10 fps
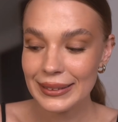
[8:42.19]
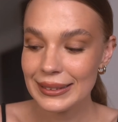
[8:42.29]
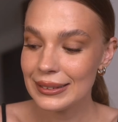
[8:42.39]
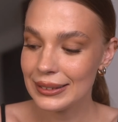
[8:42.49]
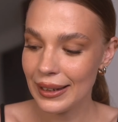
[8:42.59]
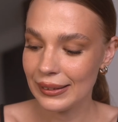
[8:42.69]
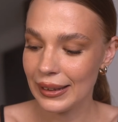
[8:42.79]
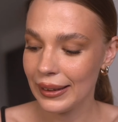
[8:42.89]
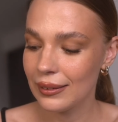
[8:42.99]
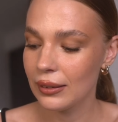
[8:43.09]
didn't I
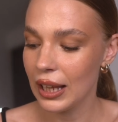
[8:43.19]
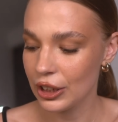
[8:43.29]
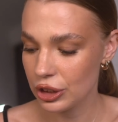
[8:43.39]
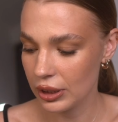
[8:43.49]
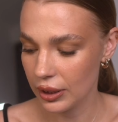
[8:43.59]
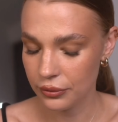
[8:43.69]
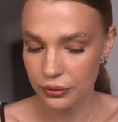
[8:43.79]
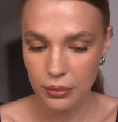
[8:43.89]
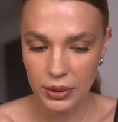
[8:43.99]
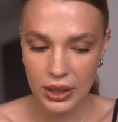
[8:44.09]
like lash lift?
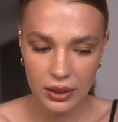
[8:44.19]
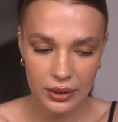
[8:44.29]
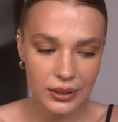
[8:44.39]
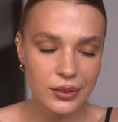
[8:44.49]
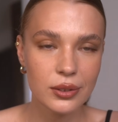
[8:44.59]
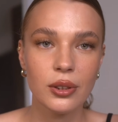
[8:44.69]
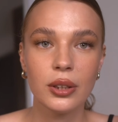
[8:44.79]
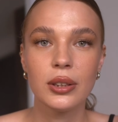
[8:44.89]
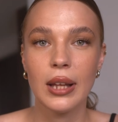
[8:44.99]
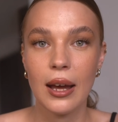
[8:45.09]
For me, this is
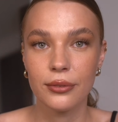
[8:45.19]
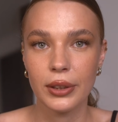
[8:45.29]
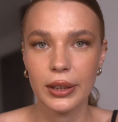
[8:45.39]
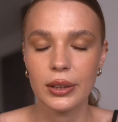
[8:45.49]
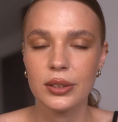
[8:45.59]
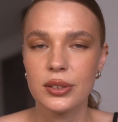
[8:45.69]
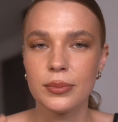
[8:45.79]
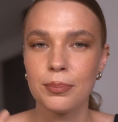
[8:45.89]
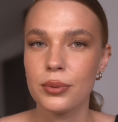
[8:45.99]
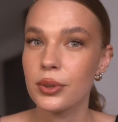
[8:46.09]
not enough. Like,
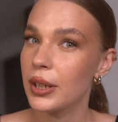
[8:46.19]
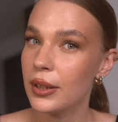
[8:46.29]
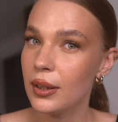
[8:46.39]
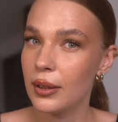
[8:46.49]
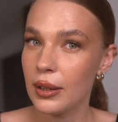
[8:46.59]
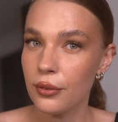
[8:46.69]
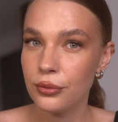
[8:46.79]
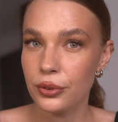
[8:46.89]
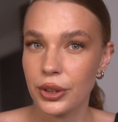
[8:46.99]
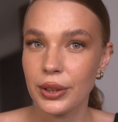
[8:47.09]
it's pretty
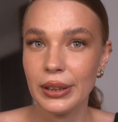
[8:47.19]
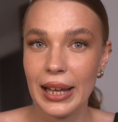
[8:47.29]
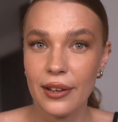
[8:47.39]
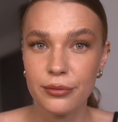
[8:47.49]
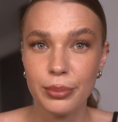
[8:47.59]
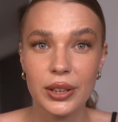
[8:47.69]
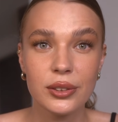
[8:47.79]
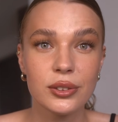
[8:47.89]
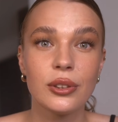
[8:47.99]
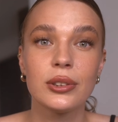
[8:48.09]
enough for real life, but
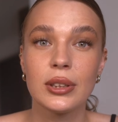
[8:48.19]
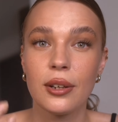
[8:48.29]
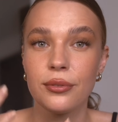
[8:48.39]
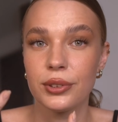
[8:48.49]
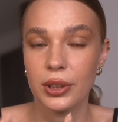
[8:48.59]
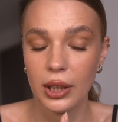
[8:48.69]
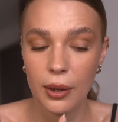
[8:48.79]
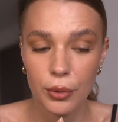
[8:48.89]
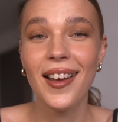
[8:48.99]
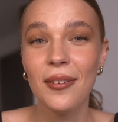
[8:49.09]
it's not enough for the
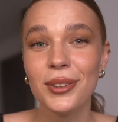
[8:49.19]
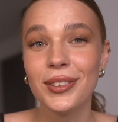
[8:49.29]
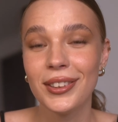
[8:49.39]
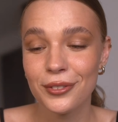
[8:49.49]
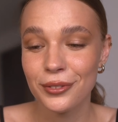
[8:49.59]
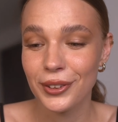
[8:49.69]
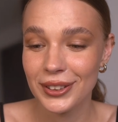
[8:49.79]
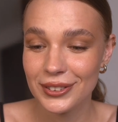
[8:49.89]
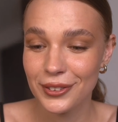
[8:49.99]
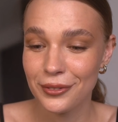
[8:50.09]
camera. I'm an
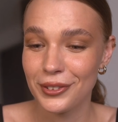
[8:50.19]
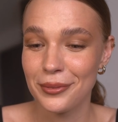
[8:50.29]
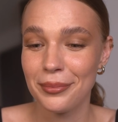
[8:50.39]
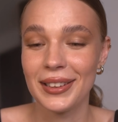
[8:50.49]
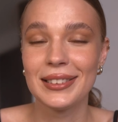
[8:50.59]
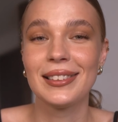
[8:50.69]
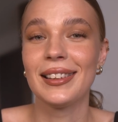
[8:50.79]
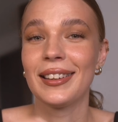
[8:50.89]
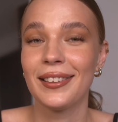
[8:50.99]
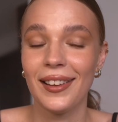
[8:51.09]
influencer for the past
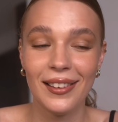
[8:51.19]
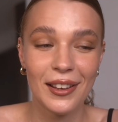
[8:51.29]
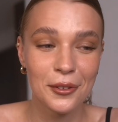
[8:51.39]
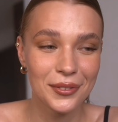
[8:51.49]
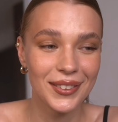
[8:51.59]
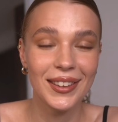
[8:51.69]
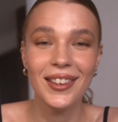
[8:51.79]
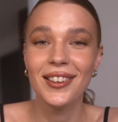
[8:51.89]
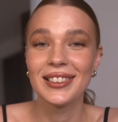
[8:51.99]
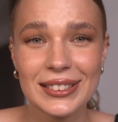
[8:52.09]
like a lot of
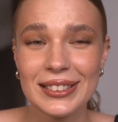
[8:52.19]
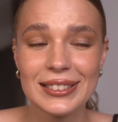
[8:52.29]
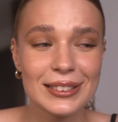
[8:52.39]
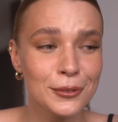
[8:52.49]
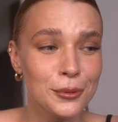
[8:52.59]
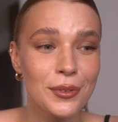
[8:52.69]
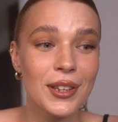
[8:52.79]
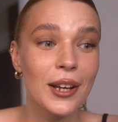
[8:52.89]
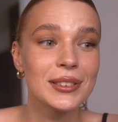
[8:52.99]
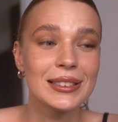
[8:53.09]
years, since
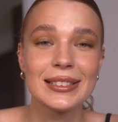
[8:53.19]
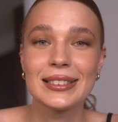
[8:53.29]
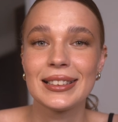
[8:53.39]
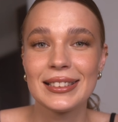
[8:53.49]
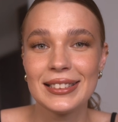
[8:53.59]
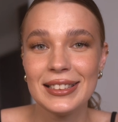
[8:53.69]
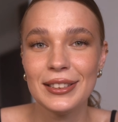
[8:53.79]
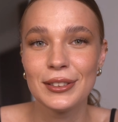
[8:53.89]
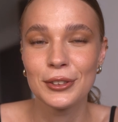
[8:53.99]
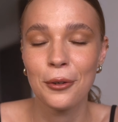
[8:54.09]

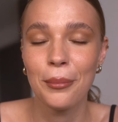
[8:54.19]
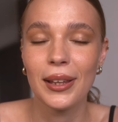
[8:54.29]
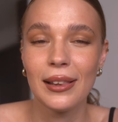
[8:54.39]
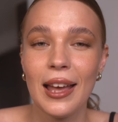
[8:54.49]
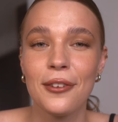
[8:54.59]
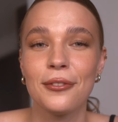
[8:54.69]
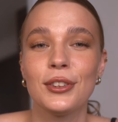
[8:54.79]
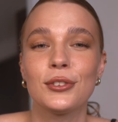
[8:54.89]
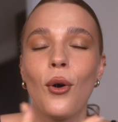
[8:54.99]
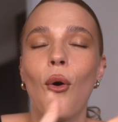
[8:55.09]
2016, so my life
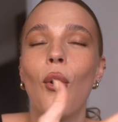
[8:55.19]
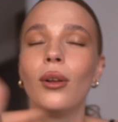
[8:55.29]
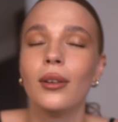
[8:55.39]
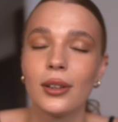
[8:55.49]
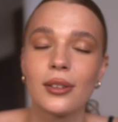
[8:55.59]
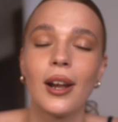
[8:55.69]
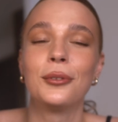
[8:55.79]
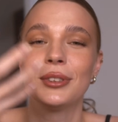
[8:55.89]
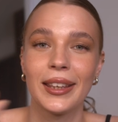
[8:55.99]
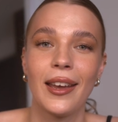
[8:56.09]
is all
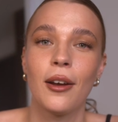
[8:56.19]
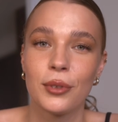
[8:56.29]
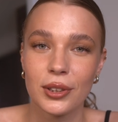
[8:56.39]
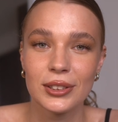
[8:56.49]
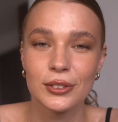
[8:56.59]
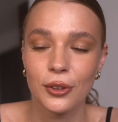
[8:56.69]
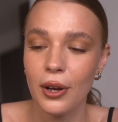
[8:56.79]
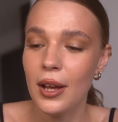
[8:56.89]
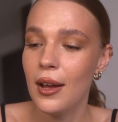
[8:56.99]
around cameras. So